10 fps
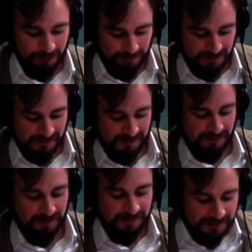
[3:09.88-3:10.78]
Now,
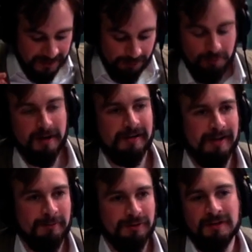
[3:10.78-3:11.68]
there's zero
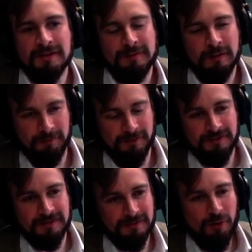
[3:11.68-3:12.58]
bad language in this
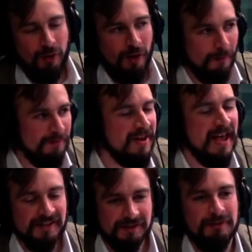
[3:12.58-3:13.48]
film. There's
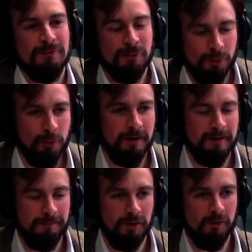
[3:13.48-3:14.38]
next to no
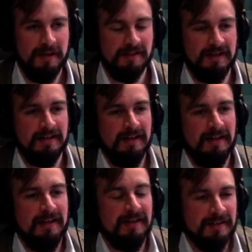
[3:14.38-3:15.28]
gore in the film.
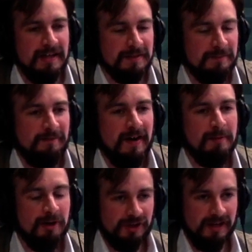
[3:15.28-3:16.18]
It's
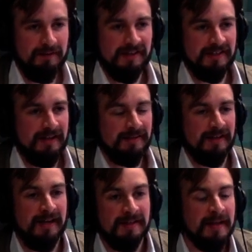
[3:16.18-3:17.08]
very much a kind of a
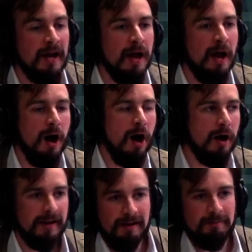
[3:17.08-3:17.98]
sanitized,
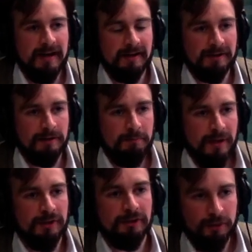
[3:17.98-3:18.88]
harking back
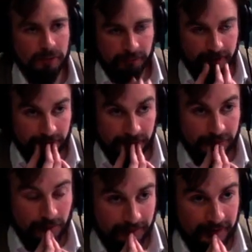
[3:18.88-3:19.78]
to big studio
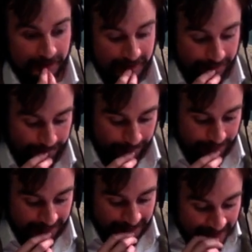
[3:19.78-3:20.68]
productions of the
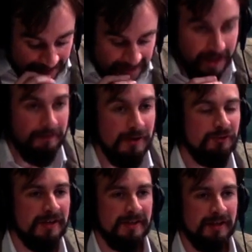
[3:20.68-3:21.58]
1950s. And that's kind
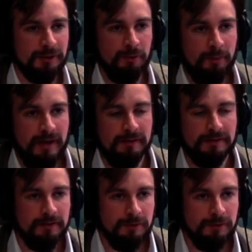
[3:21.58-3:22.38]
of interesting in its own way.